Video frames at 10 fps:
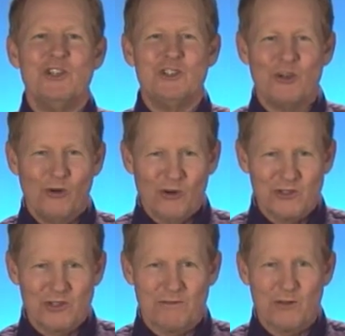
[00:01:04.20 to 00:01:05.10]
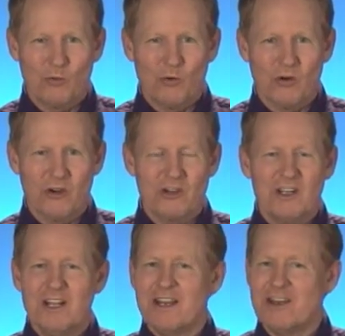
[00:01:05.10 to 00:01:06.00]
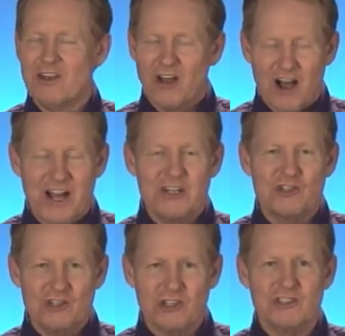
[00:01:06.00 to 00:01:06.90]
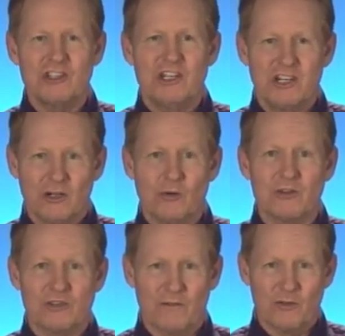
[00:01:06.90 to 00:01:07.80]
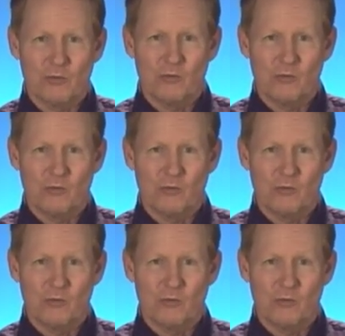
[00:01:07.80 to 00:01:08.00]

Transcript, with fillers: doers of the word, not just hearers of the